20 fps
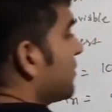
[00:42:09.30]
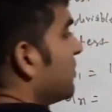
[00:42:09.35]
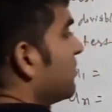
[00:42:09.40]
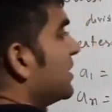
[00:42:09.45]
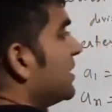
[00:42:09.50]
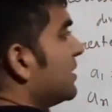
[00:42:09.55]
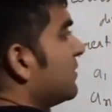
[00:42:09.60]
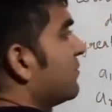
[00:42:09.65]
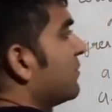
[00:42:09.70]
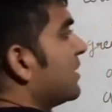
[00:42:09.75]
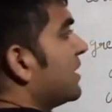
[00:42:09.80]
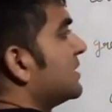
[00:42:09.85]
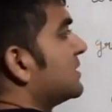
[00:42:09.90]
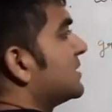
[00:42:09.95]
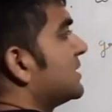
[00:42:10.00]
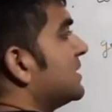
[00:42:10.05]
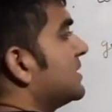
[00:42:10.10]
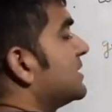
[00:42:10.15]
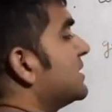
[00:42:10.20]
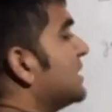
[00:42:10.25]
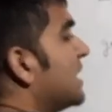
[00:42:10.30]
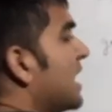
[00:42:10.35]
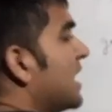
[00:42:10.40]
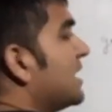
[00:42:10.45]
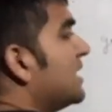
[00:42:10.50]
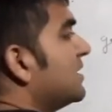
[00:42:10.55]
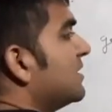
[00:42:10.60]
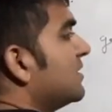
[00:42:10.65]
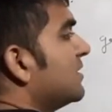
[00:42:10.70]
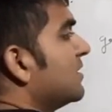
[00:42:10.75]
common difference, it's
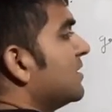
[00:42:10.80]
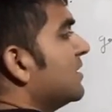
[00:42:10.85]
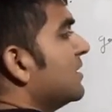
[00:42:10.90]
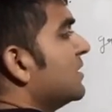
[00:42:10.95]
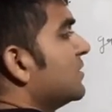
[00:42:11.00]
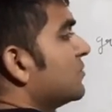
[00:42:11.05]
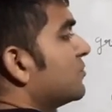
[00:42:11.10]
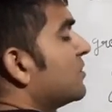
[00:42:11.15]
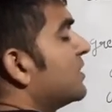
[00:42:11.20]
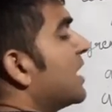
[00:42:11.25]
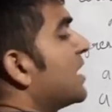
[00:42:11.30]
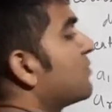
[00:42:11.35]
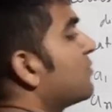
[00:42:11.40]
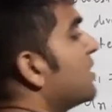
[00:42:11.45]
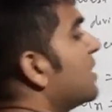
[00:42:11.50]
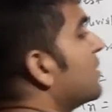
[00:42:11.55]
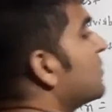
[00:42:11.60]
9. So that way